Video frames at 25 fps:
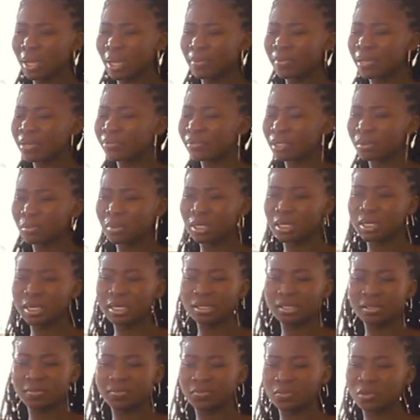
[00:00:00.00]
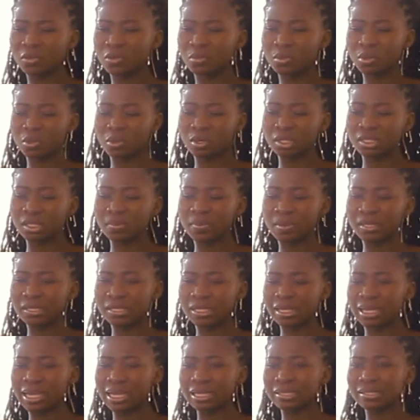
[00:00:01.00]
believe somebody doesn't fail because the
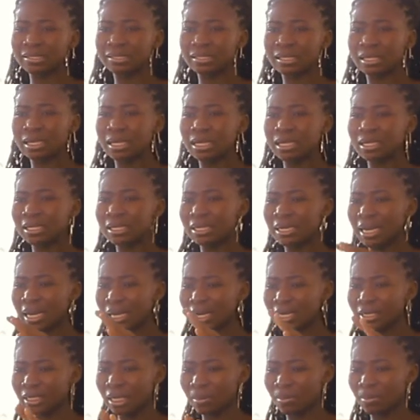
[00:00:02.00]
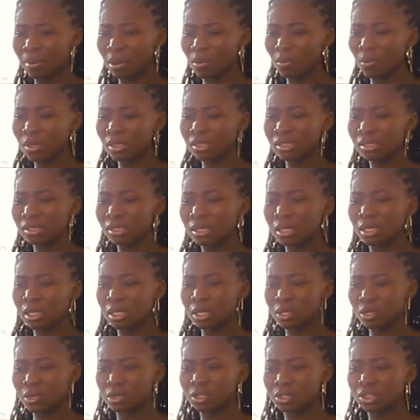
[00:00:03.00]
person lacks knowledge about what
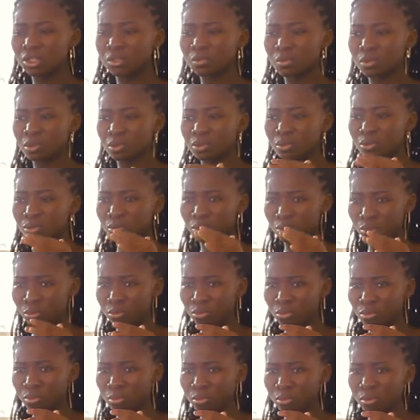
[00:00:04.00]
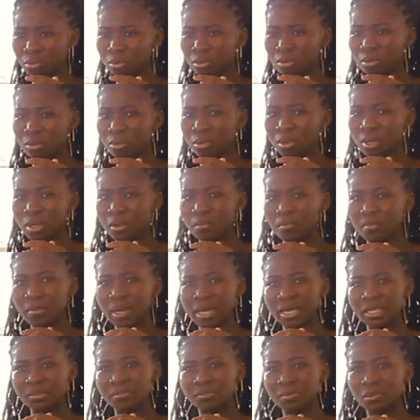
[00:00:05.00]
he or she wants to do.
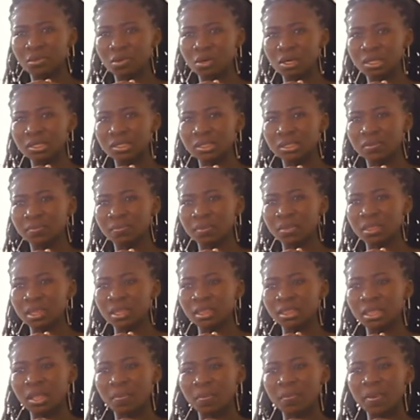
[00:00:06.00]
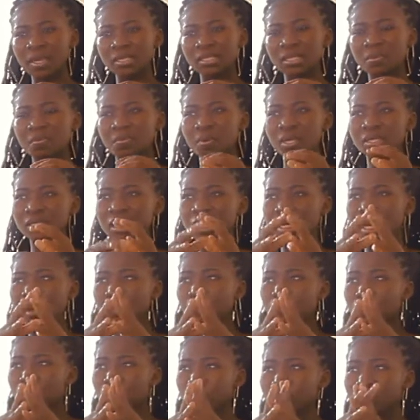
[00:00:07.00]
But it's because the person takes an
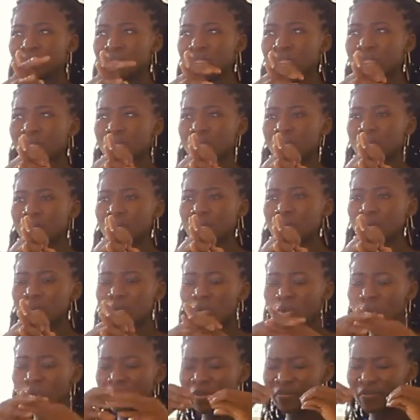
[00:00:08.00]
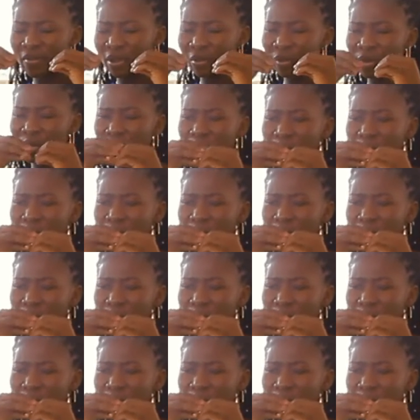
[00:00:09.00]
approach, knowing very